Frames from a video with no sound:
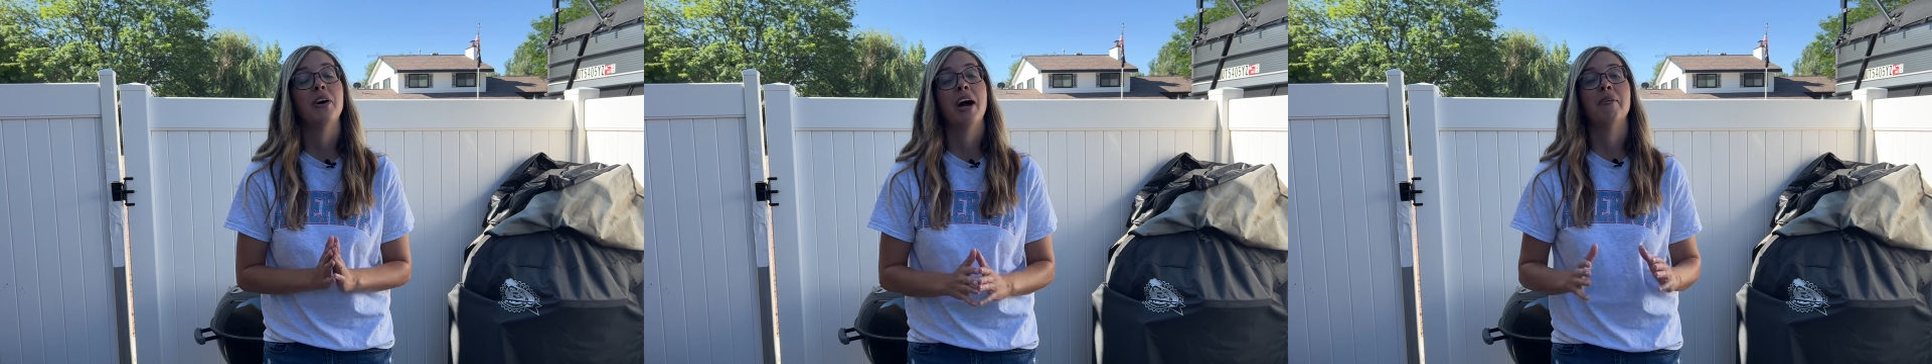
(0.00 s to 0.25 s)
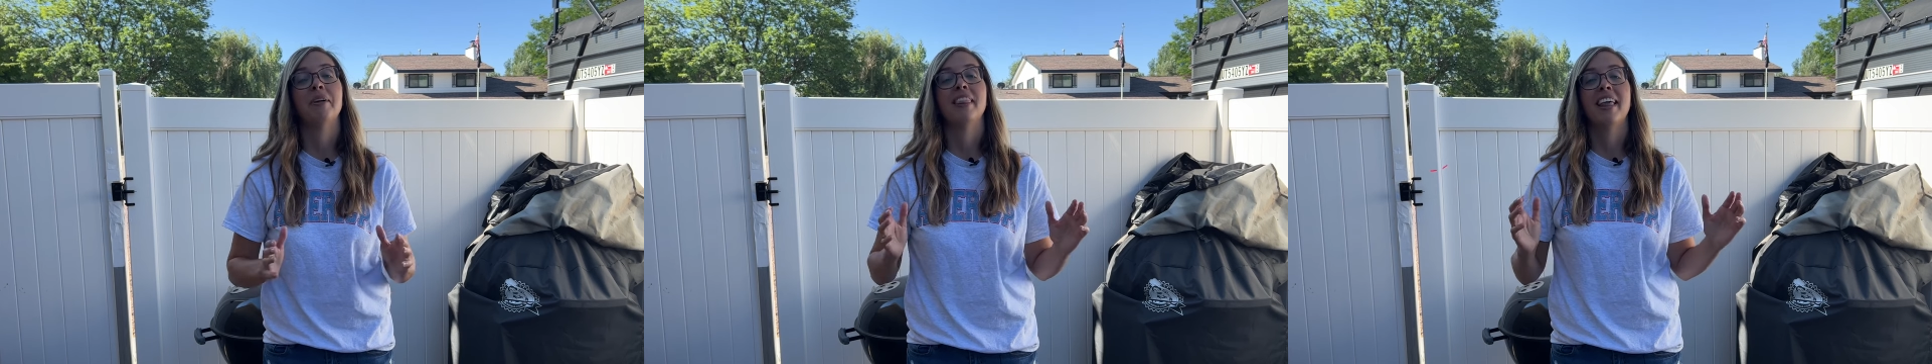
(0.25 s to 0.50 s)

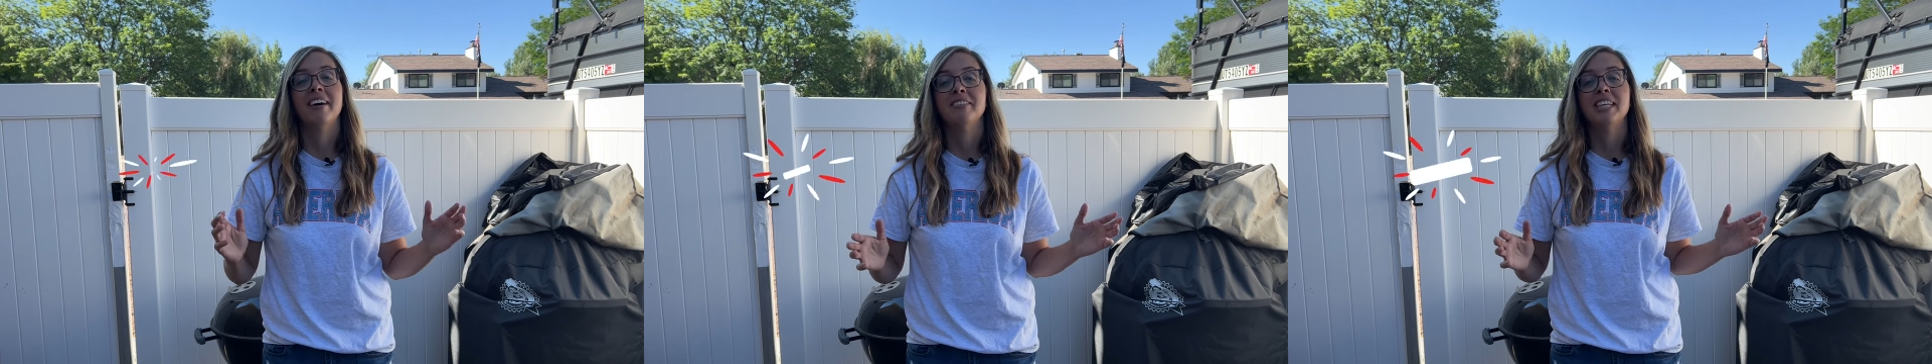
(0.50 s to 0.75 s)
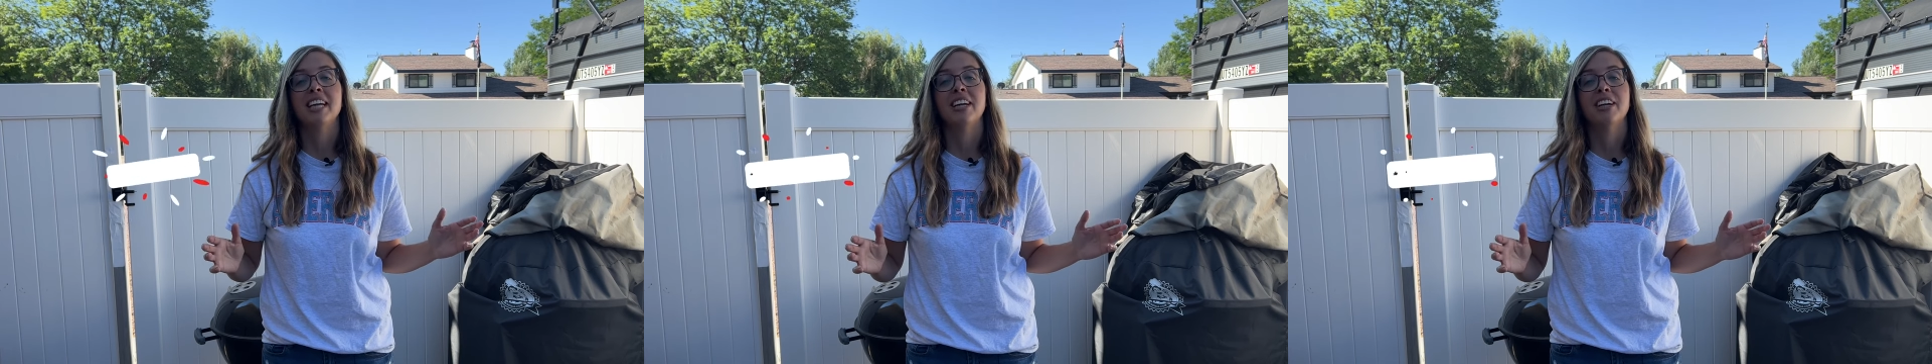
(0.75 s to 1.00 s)
I would love
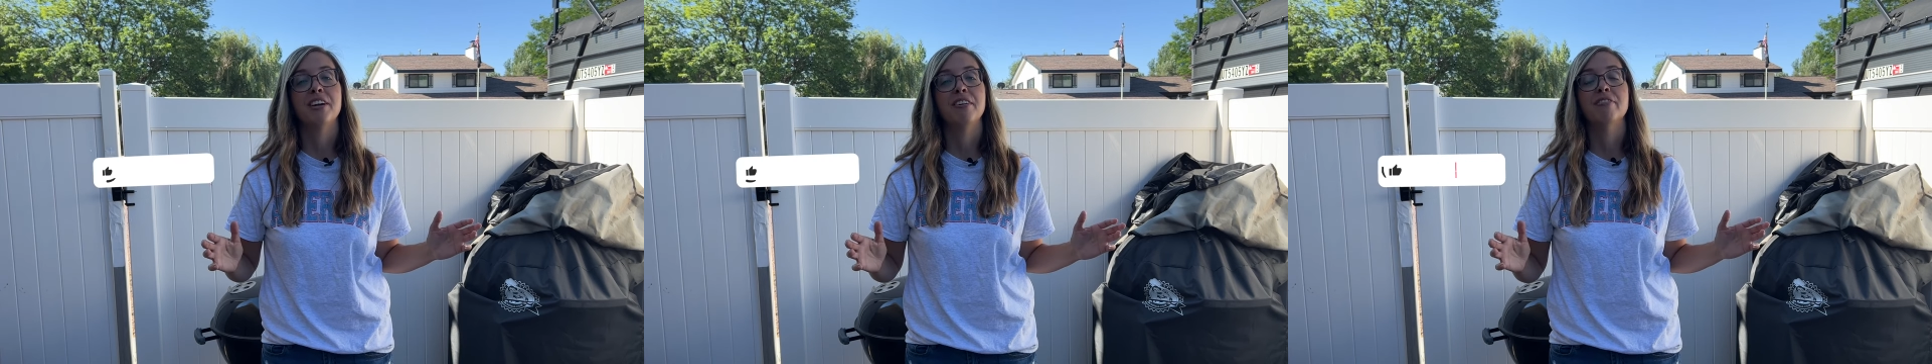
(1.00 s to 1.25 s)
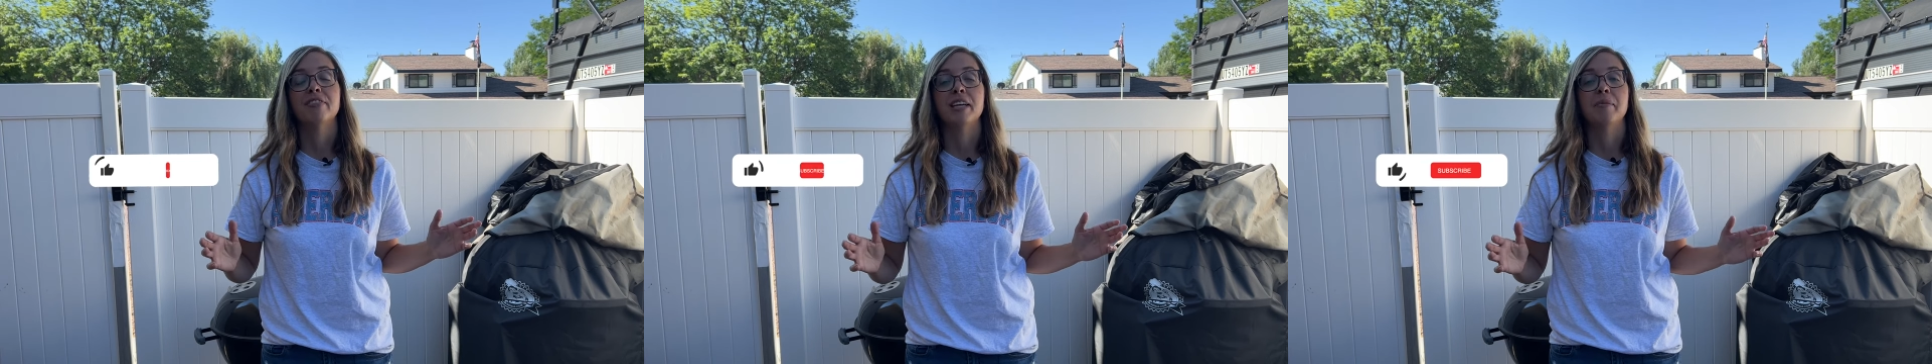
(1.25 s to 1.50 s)
to hear your
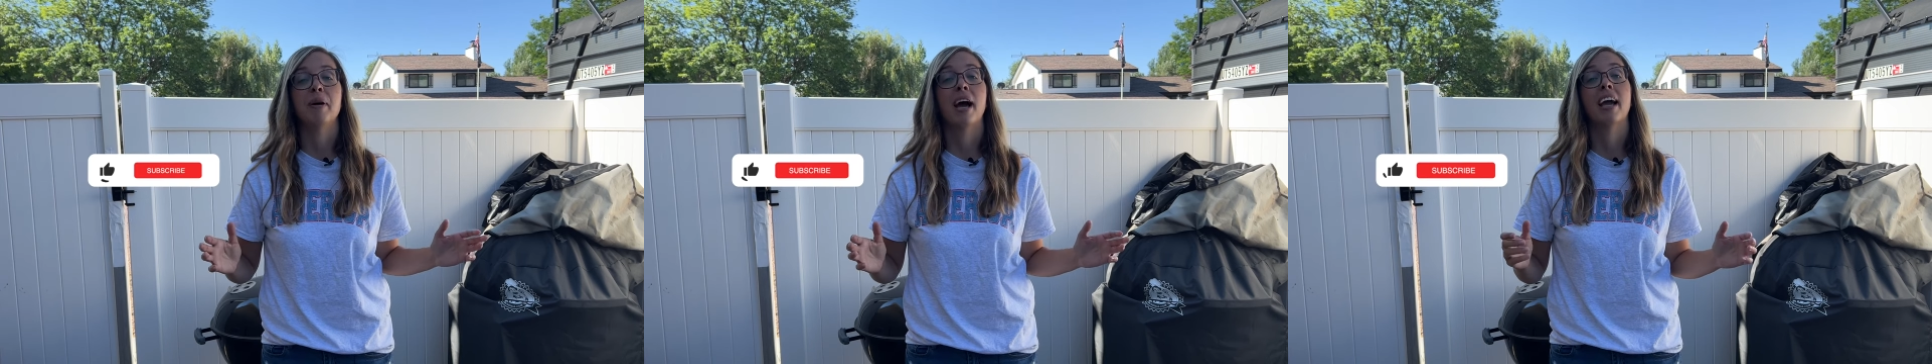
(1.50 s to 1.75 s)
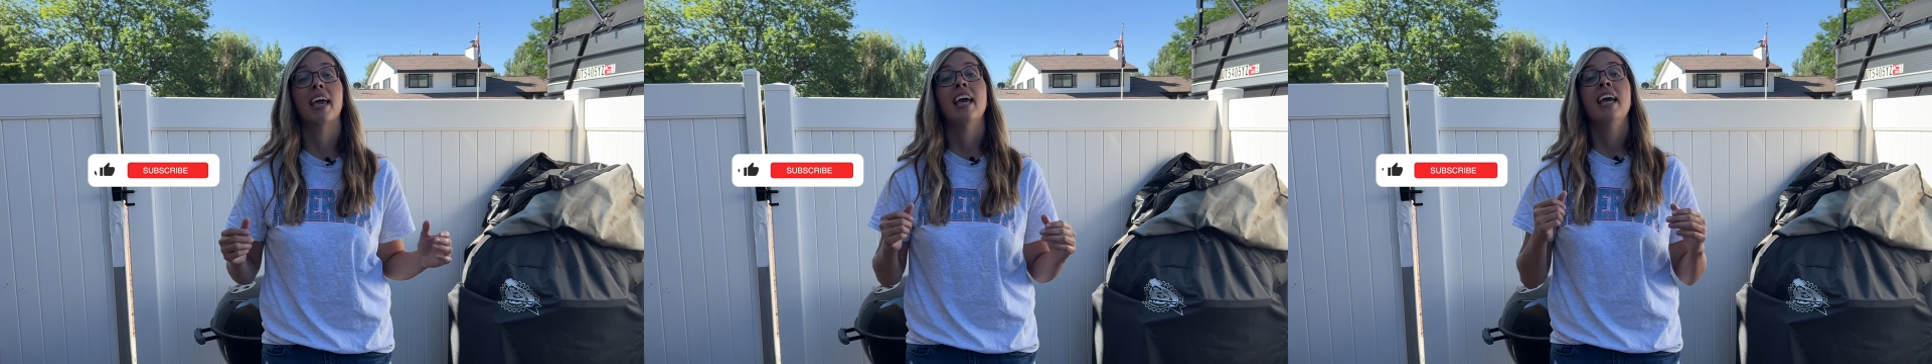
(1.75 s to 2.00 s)

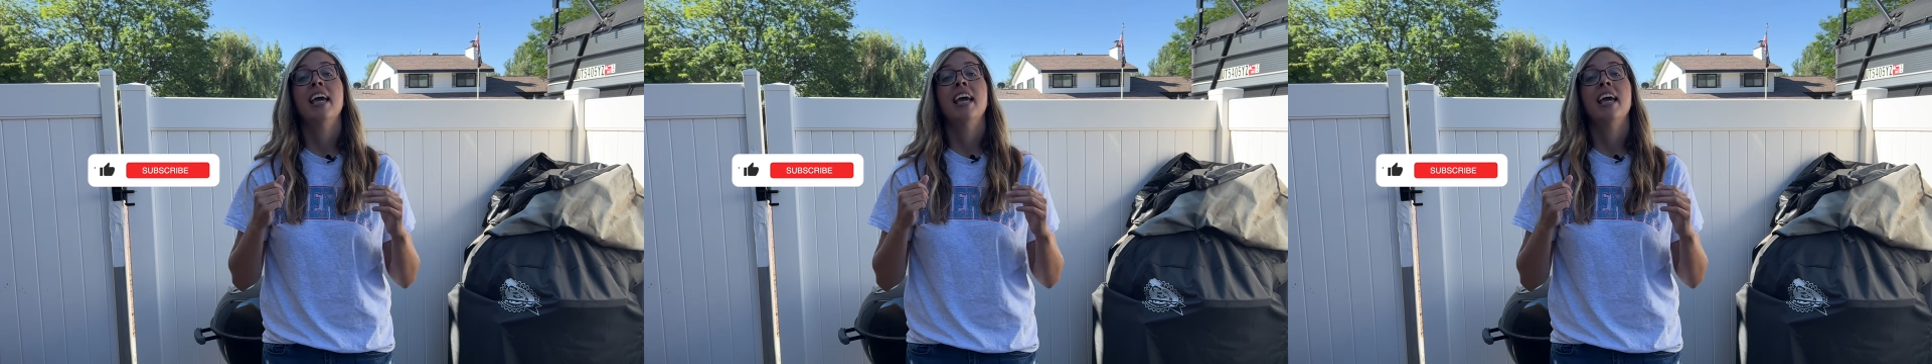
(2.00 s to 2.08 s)
feedback.